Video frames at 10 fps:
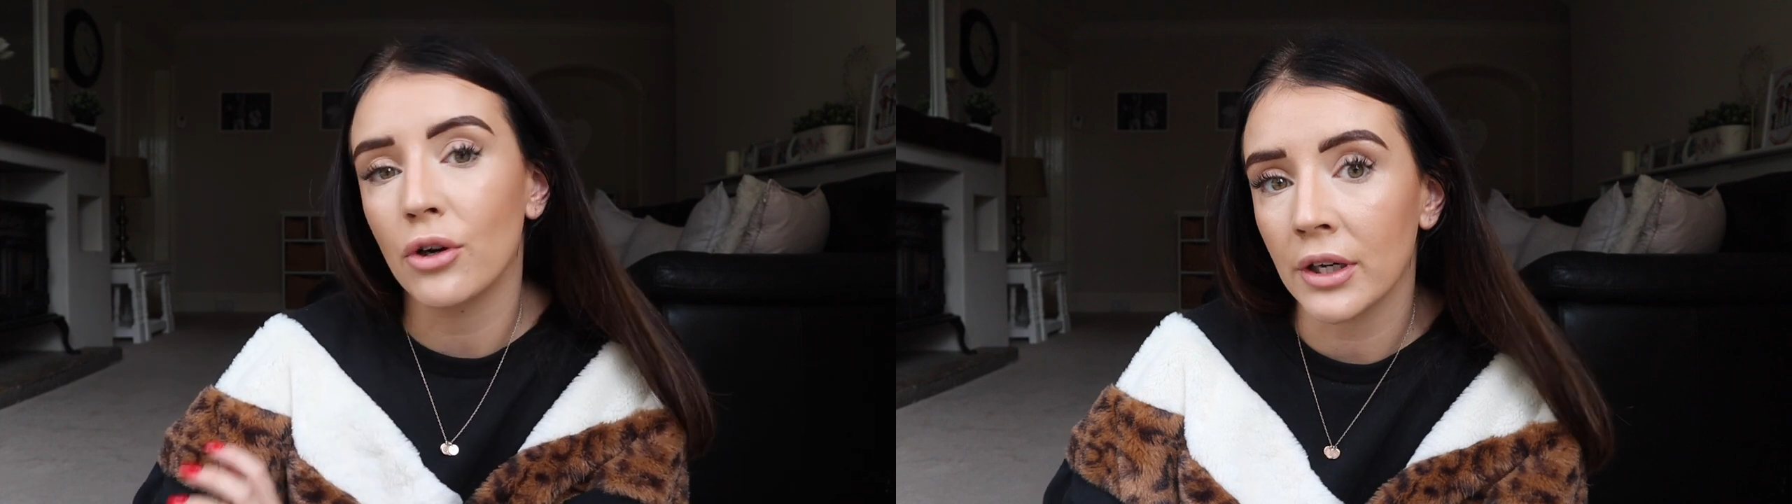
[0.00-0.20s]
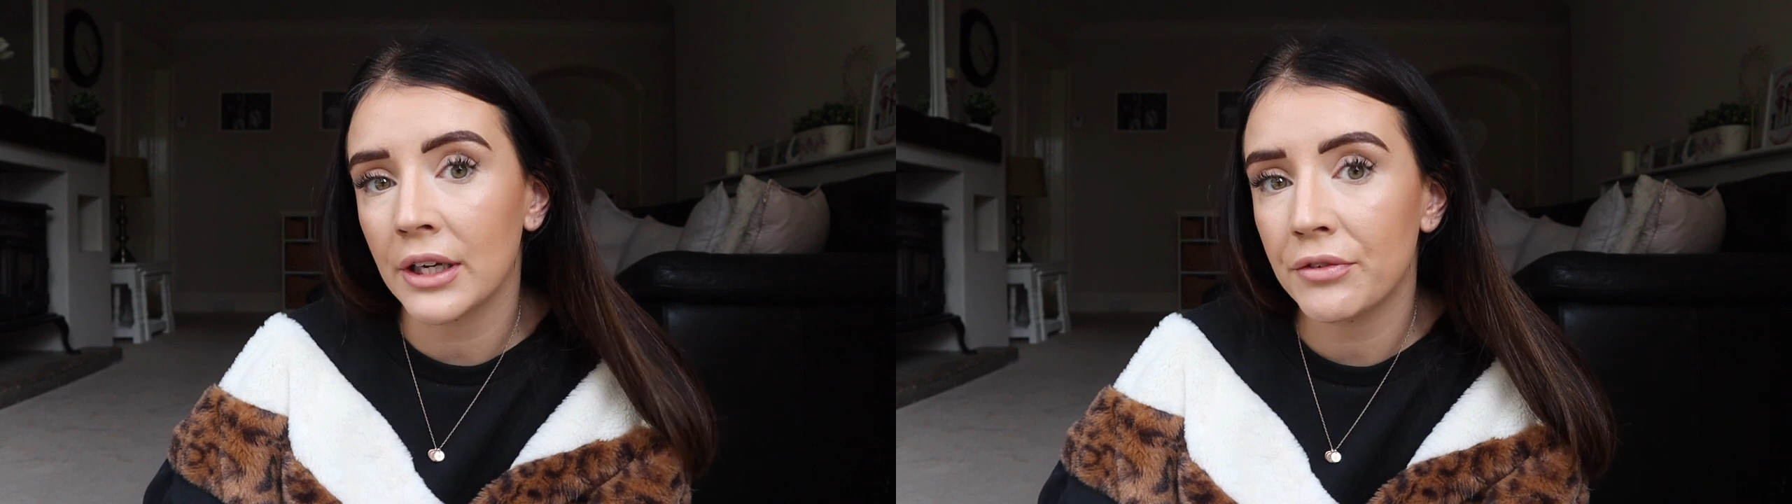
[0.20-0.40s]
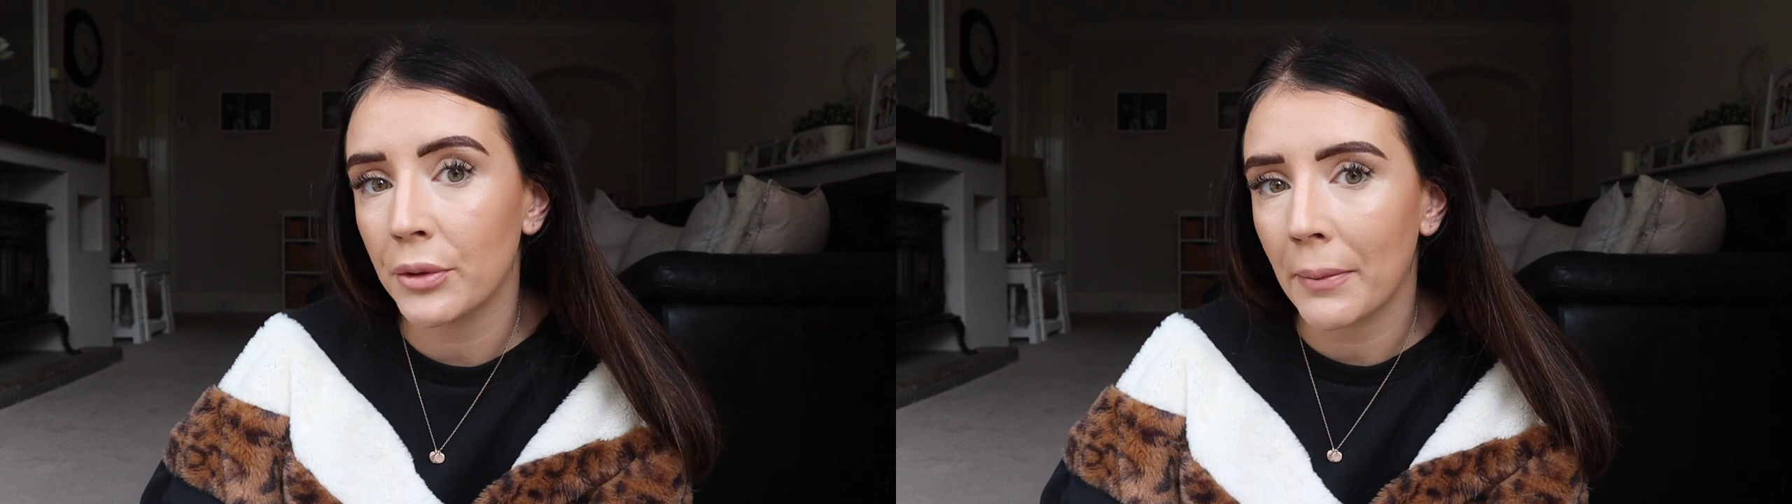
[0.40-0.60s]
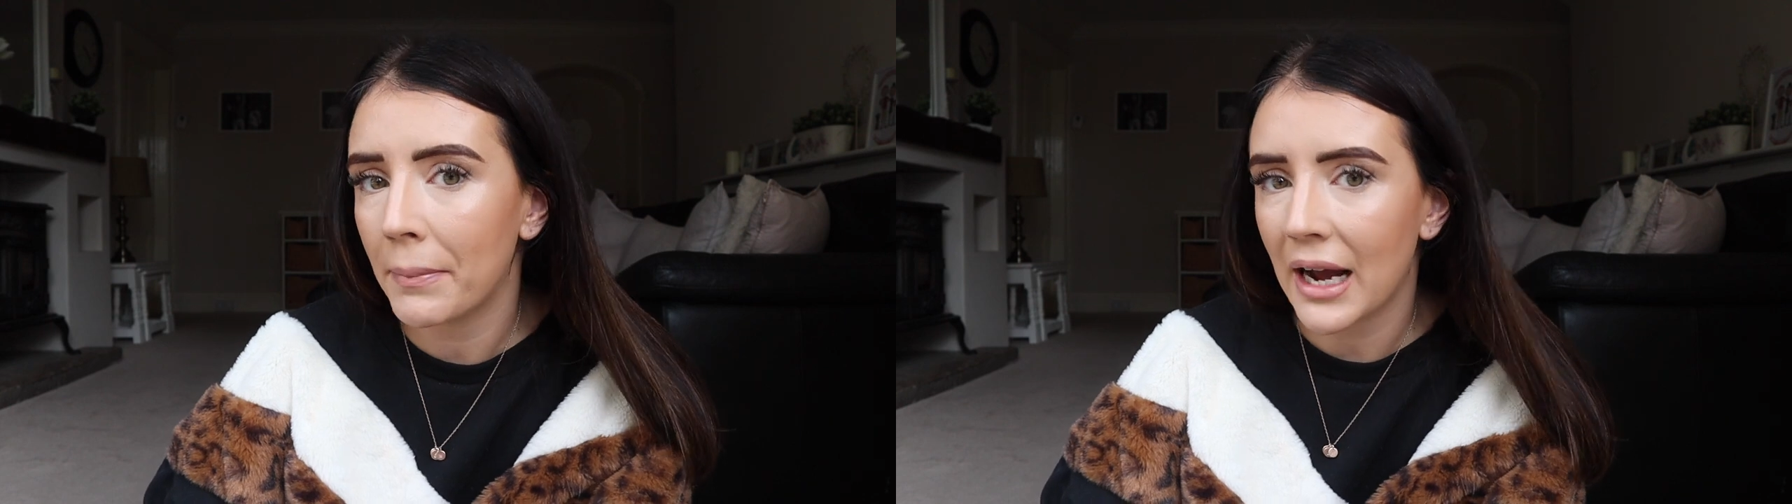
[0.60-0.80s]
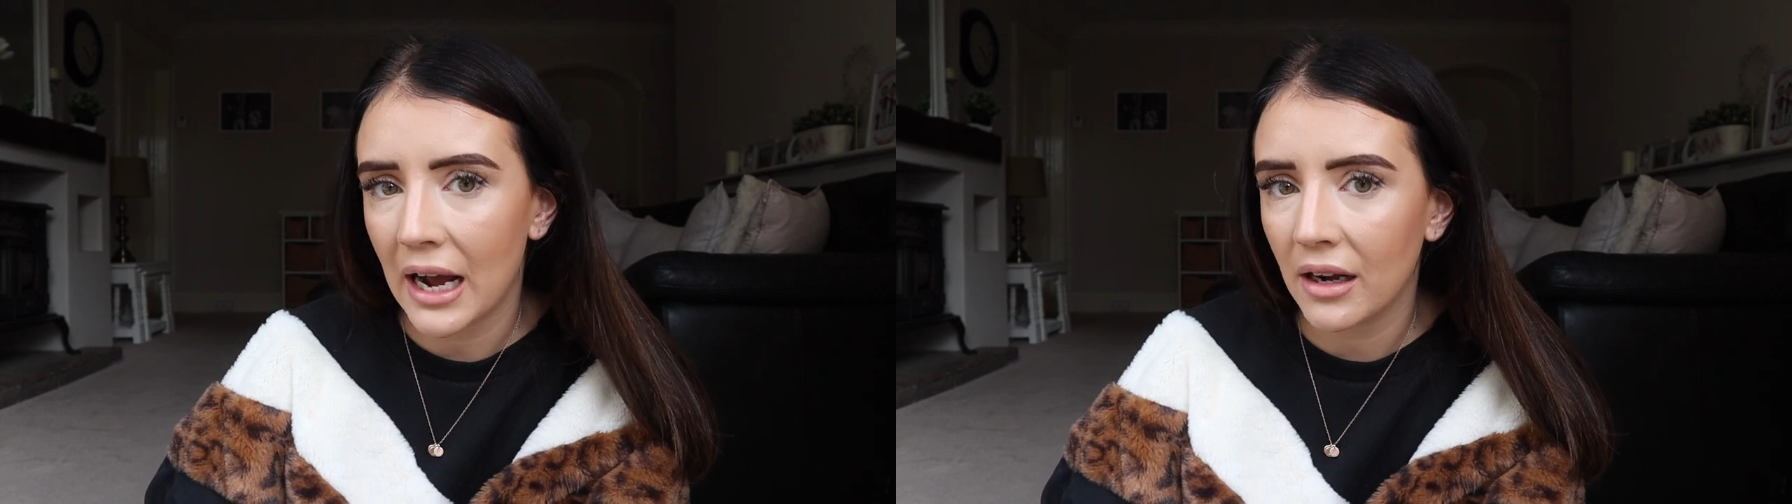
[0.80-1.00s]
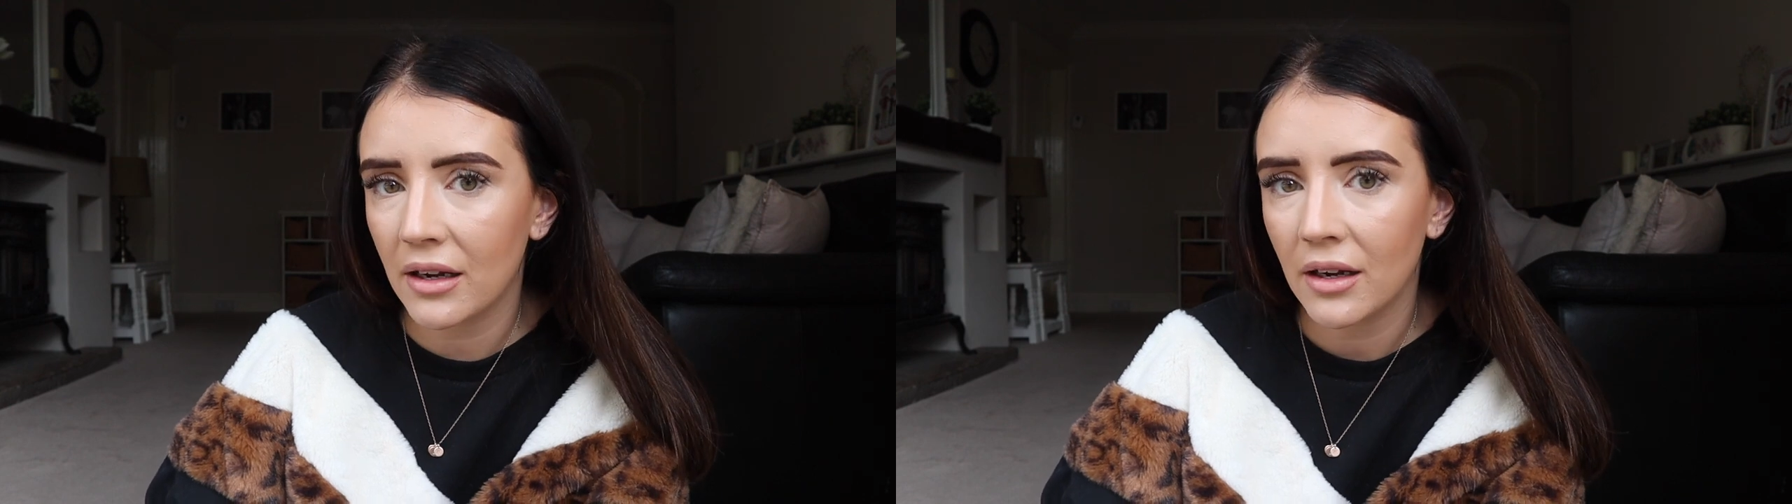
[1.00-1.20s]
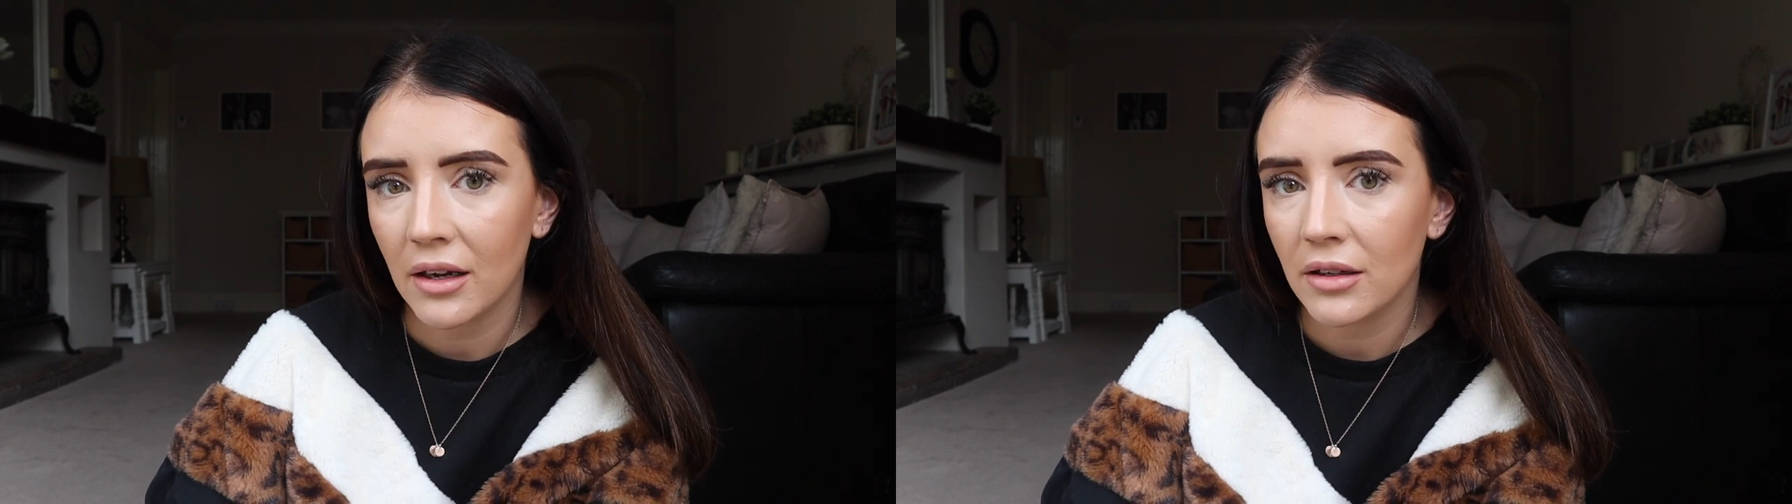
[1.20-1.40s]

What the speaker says: don't give you it back,